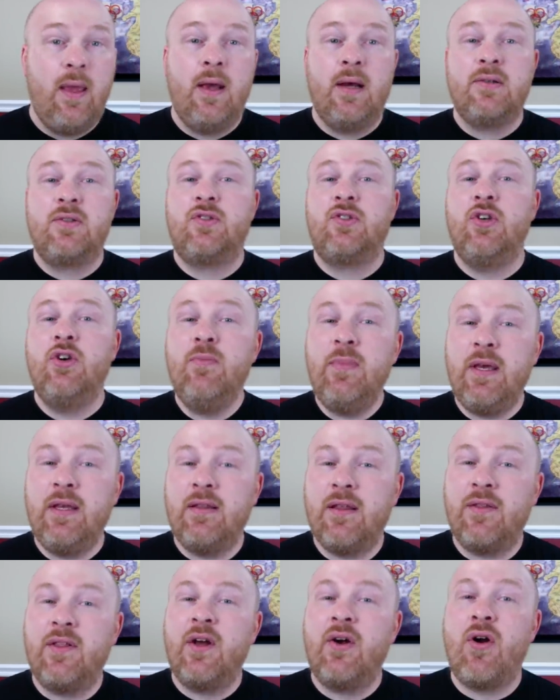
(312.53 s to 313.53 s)
assuming
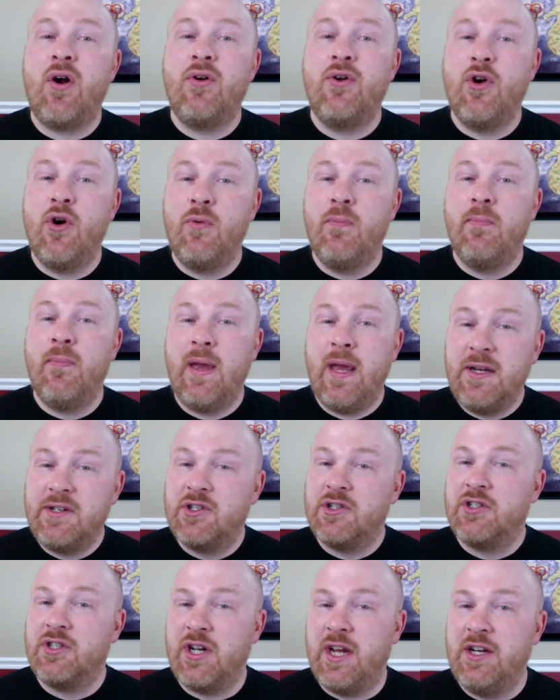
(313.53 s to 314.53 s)
that there are no
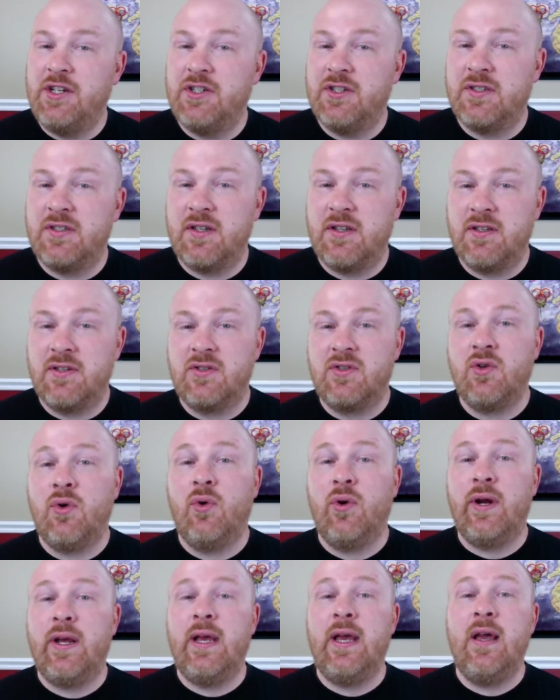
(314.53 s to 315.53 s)
major changes to the
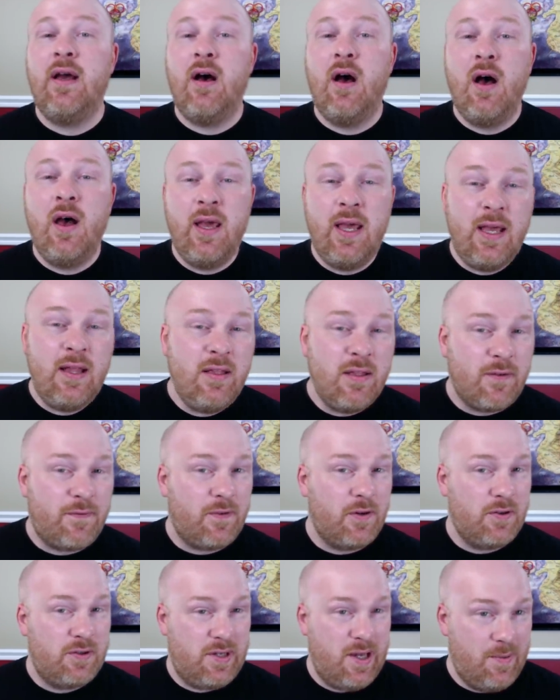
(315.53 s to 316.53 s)
story in the
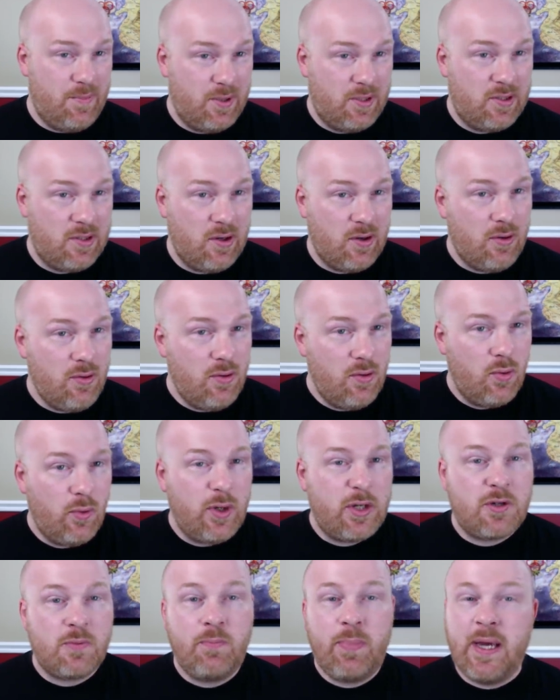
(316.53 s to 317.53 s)
first episode,
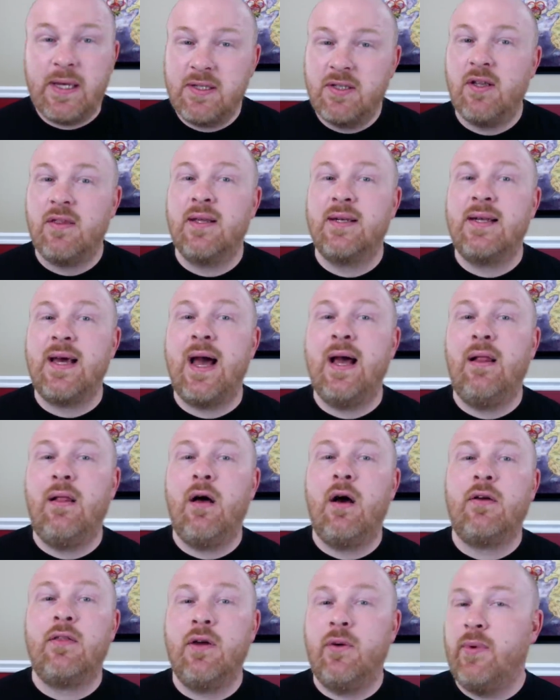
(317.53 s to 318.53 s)
which based on the
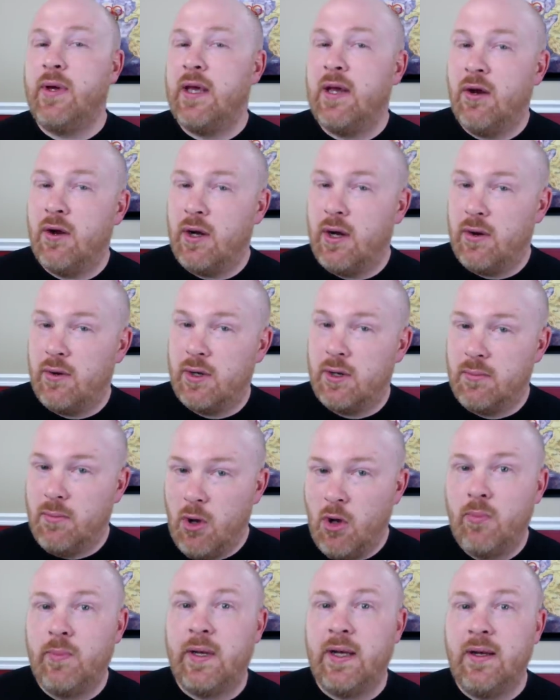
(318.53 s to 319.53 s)
dialogue that we hear here in a
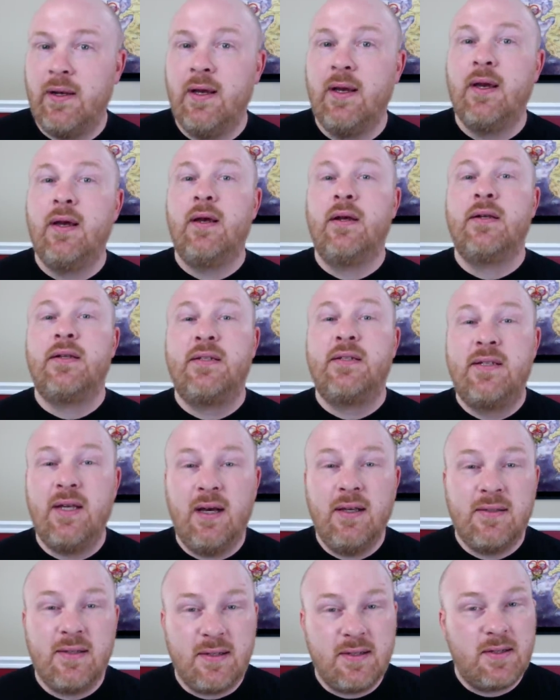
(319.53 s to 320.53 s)
moment,
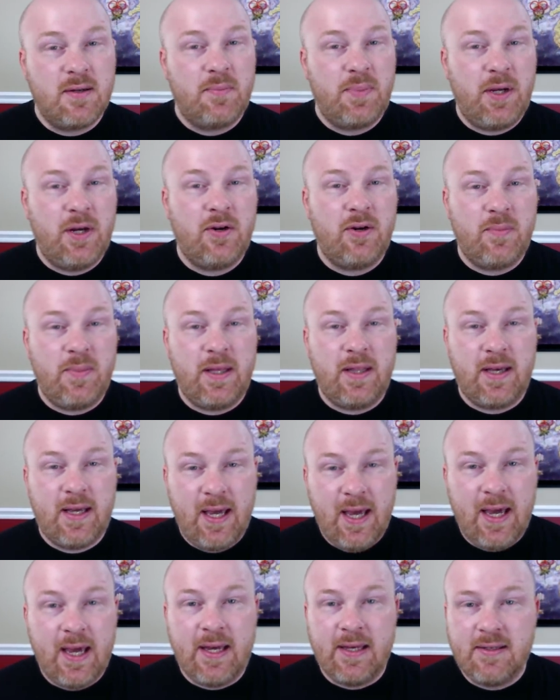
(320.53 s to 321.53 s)
doesn't appear to be the
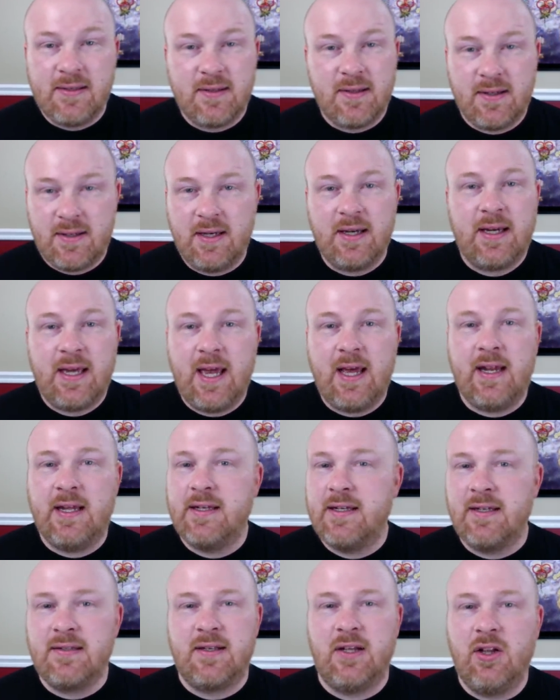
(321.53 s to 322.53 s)
case. It
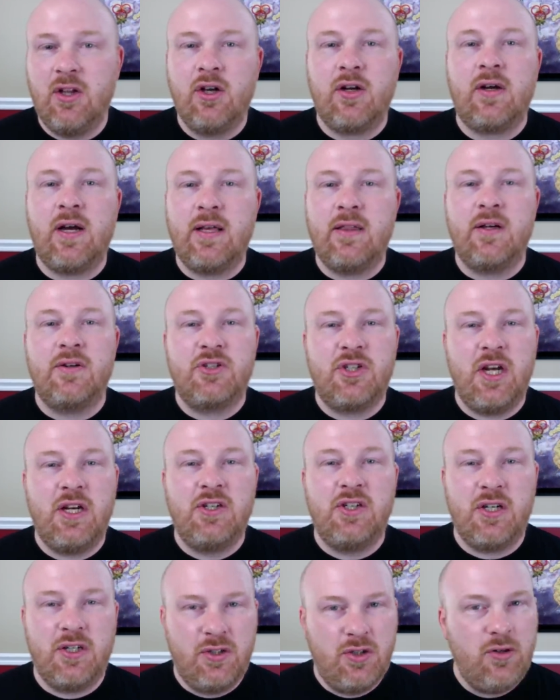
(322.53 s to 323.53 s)
doesn't look like they're
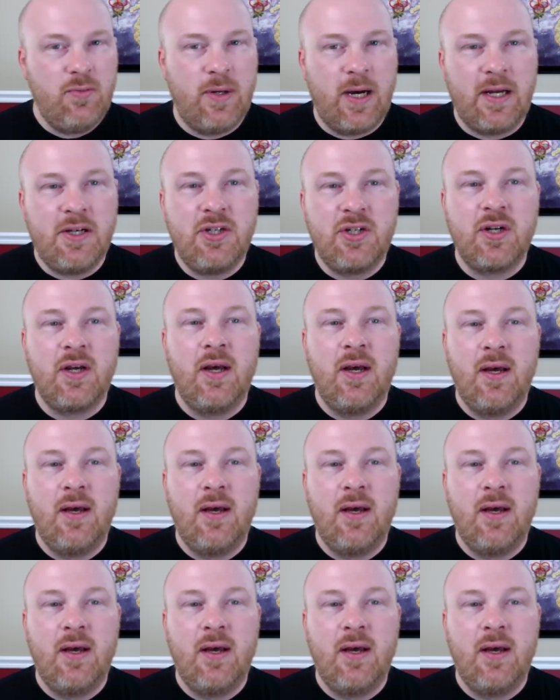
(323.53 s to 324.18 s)
changing too much.